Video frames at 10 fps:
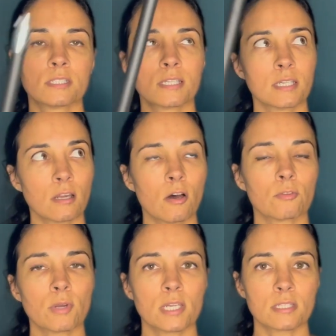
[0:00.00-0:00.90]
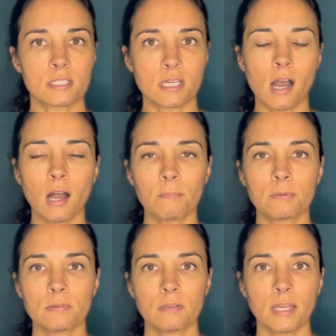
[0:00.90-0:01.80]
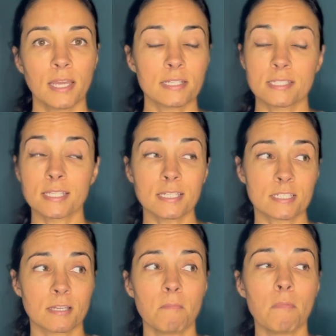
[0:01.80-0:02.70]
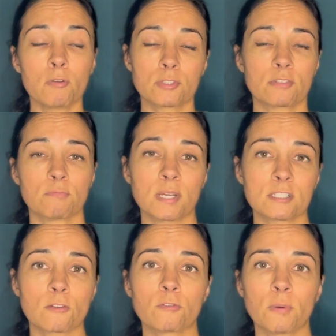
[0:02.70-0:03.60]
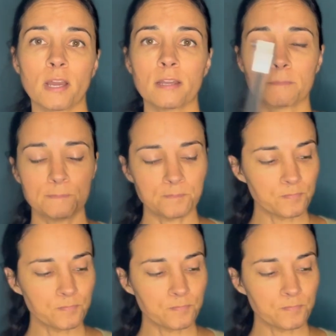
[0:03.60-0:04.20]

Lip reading: to get all the way to the top and to get to most of my stovepipe.